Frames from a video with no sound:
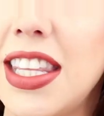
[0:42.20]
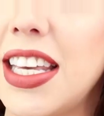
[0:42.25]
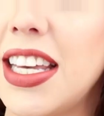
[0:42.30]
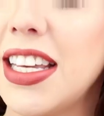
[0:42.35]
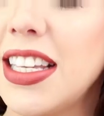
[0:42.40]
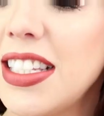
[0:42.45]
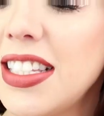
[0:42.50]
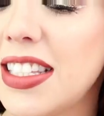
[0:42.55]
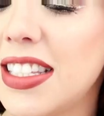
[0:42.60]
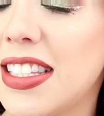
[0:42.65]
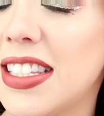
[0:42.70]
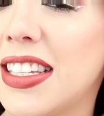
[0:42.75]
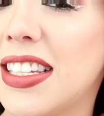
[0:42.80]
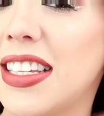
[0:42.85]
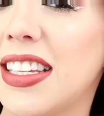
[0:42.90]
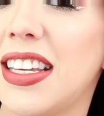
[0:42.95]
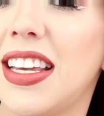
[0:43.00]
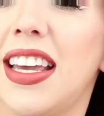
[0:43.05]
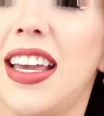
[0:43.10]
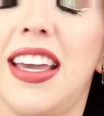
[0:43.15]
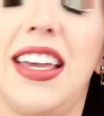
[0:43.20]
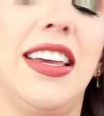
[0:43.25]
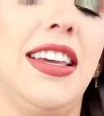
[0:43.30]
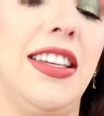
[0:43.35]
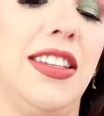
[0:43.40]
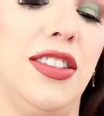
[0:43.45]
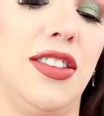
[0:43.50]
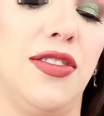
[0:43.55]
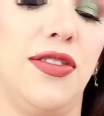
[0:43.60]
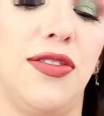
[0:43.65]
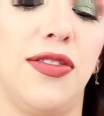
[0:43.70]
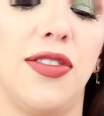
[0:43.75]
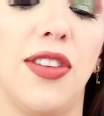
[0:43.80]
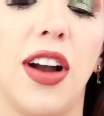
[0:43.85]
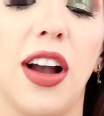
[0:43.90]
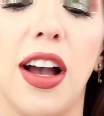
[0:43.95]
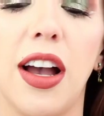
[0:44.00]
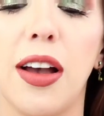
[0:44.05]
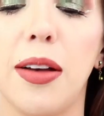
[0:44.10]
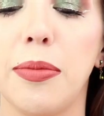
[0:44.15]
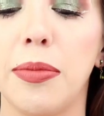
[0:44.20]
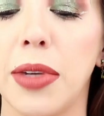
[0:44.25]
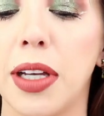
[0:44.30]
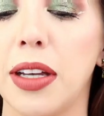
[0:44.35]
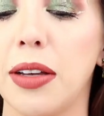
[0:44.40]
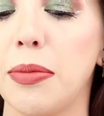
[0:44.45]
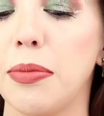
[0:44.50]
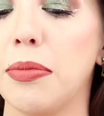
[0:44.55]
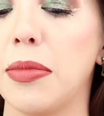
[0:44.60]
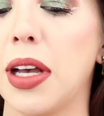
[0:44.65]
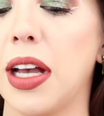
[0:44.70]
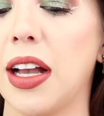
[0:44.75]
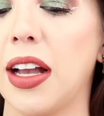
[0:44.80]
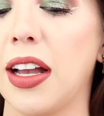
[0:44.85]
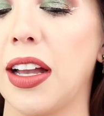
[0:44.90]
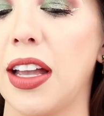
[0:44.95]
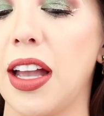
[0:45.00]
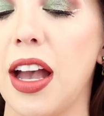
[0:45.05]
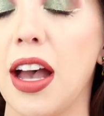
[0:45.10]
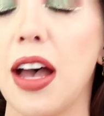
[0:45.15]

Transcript: This is from my